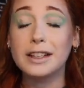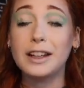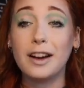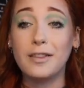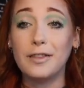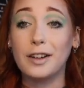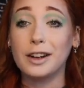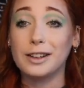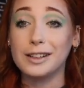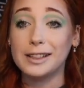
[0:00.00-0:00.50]

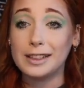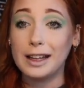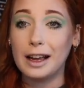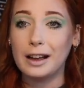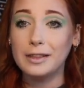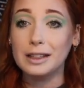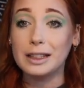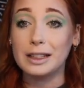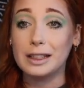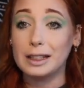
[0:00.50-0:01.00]
of
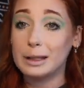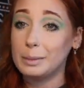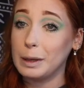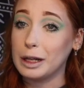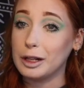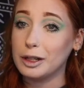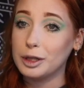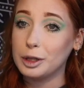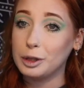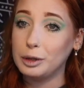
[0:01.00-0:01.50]
ourselves and
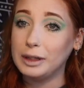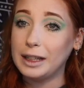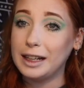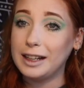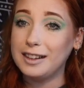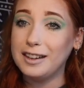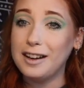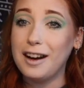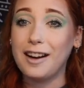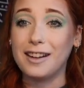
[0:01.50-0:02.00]
spiritual
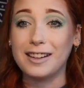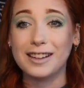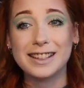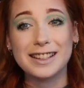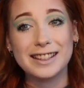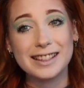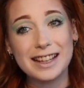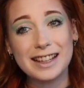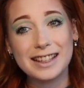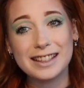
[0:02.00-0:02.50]
layer, our
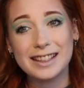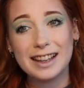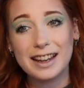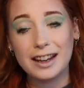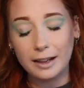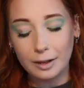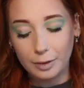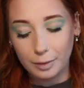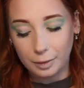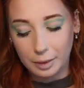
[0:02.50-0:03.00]
sixth
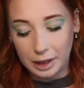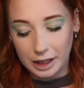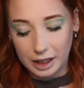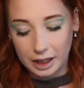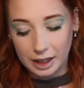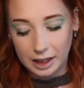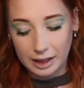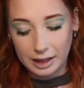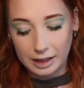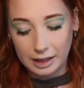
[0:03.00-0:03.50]
layer, which
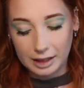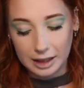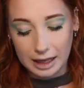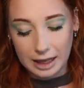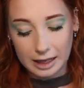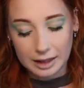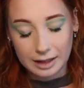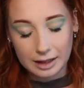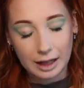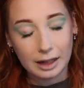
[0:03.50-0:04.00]
is
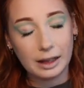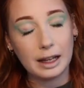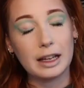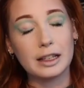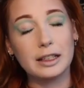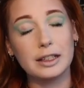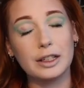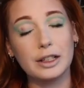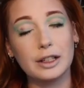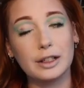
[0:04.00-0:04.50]
the
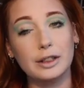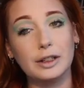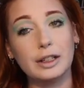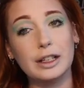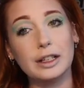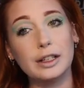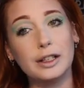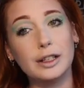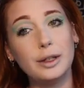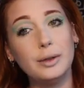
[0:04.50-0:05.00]
celestial
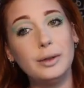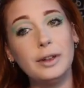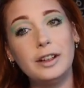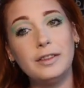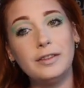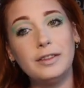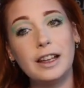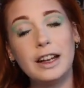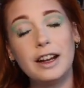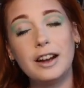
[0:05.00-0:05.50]

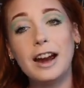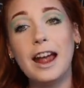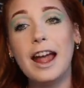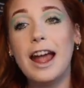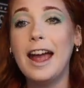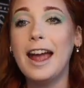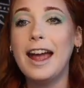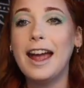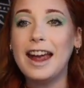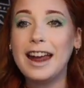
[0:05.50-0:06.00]
intuitive layer,
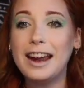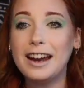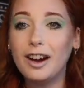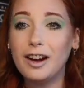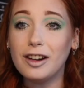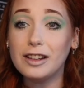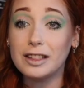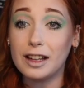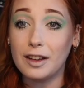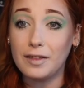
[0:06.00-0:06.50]
and
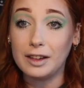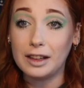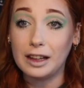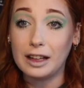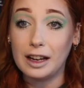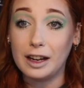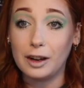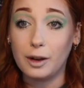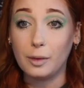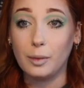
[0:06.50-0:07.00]
our seventh
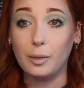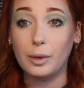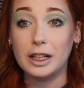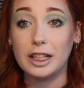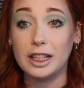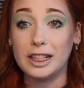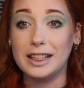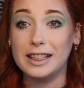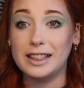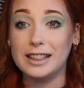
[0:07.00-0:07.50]
layer, which
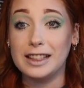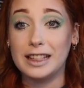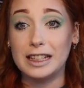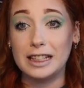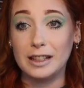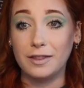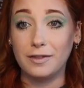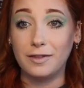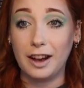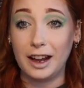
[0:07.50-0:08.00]
is the
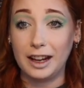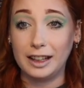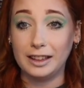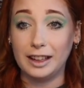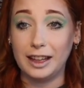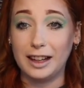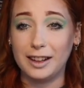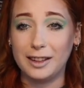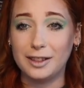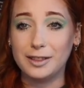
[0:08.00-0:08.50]
divine
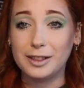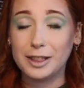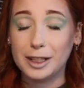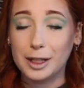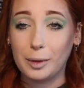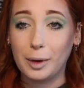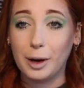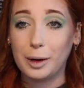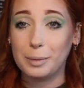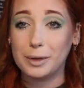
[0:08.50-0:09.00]
layer,
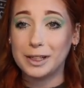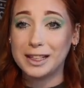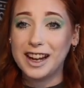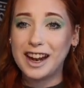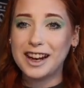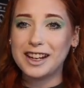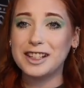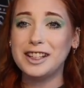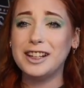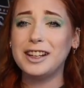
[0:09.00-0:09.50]
so our
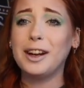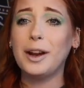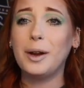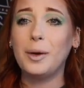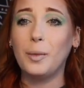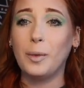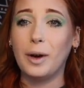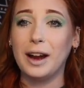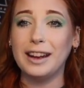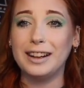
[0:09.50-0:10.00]
protection
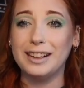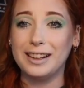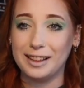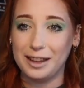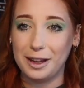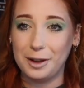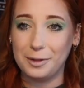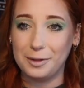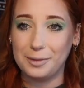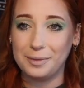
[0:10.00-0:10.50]
and white
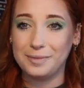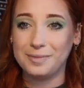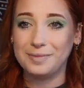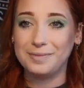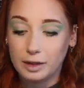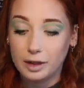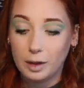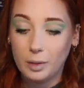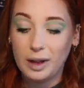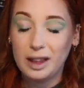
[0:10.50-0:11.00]
glow.
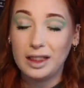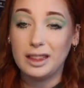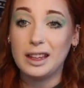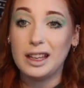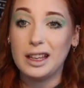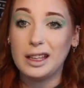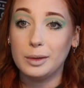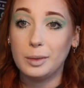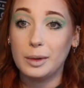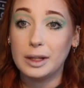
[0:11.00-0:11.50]
So with
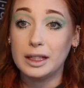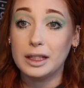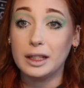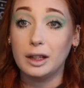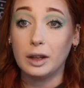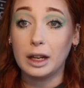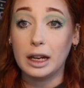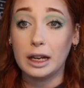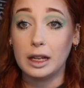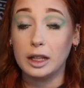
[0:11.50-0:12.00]
these ones
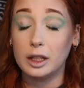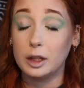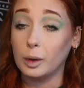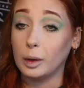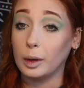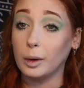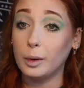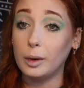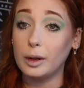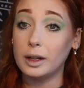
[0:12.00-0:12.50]
looking into
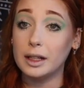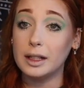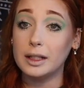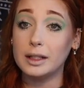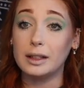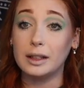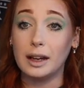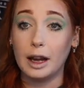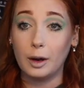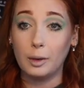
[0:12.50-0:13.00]
our
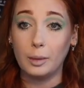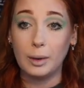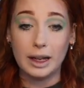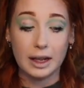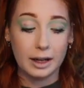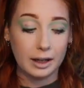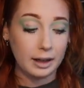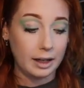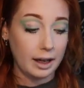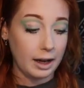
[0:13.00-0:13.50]
auras, now we
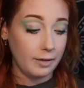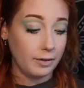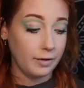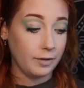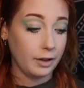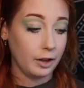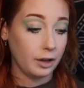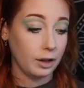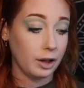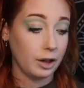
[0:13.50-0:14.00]
can get
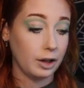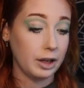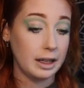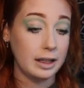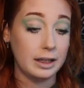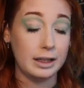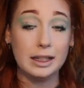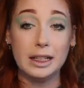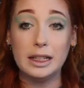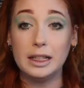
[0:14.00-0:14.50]
further
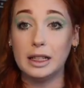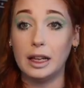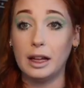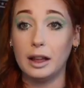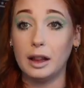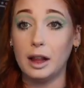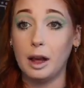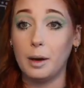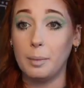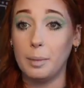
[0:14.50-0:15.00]
in
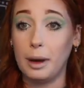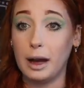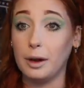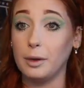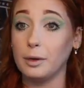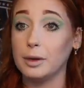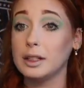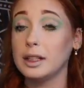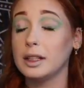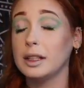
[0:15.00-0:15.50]
detail
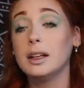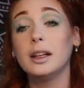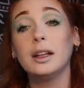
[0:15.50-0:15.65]
about